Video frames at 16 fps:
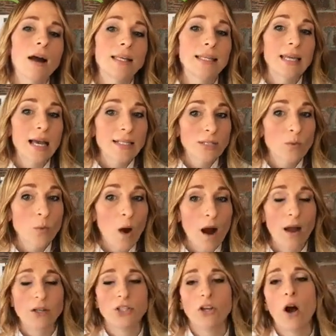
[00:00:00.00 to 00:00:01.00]
Yes,
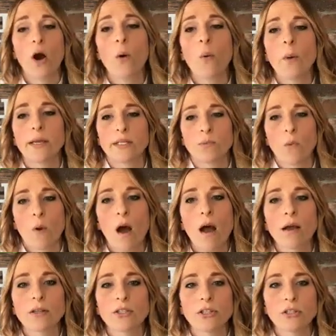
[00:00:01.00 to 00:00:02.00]
wash. Always
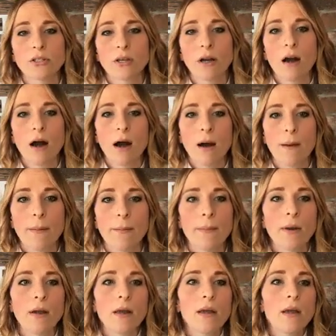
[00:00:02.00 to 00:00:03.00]
wash.
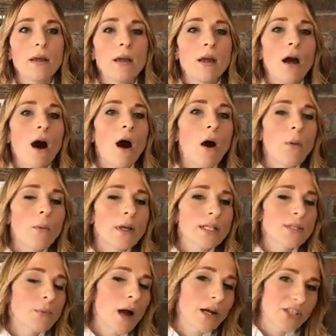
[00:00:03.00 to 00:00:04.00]
Always
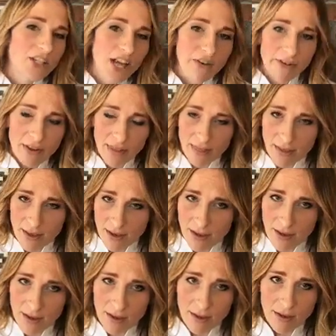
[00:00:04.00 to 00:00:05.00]
wash
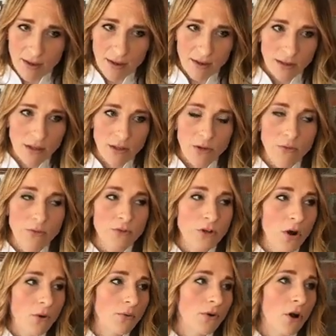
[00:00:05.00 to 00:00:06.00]
everything. You
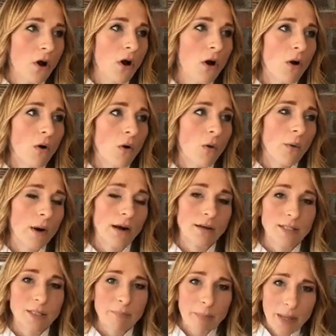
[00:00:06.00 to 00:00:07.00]
don't know where
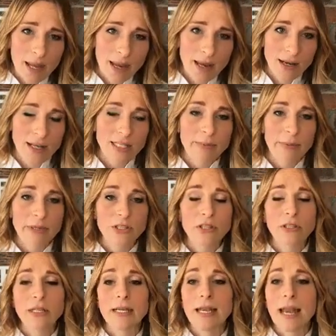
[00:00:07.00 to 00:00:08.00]
it's been,
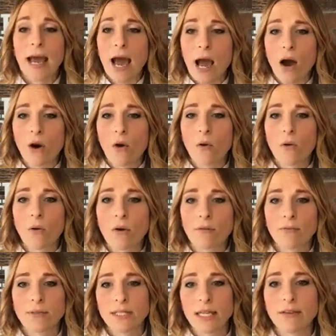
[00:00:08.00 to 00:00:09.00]
especially now,
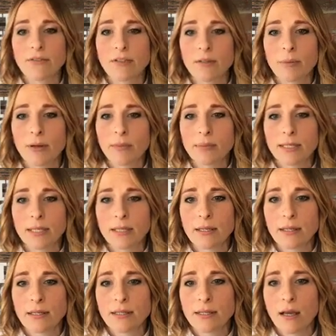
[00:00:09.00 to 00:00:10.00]
safety
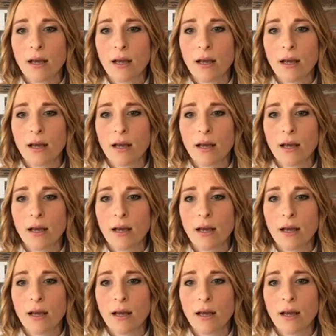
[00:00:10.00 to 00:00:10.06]
purposes.